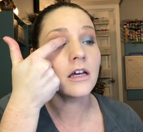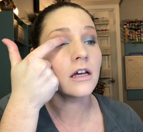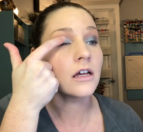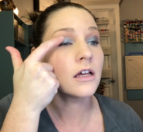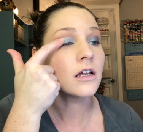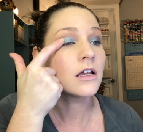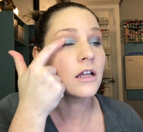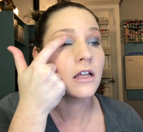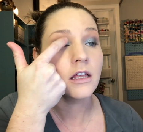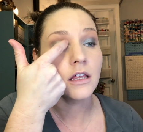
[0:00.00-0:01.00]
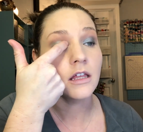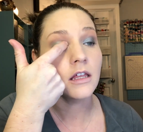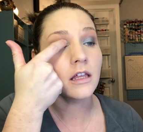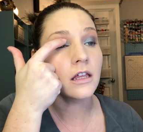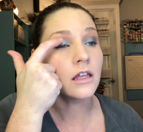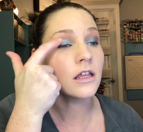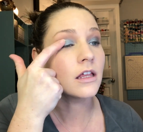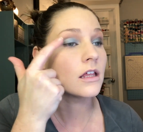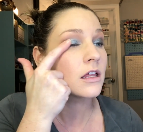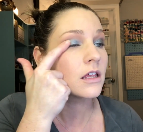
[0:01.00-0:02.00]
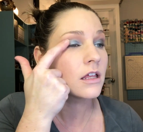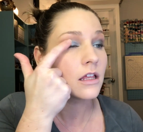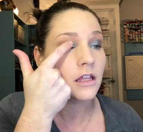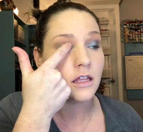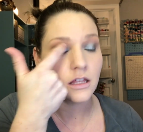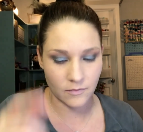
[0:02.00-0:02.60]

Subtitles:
Nobody speaks.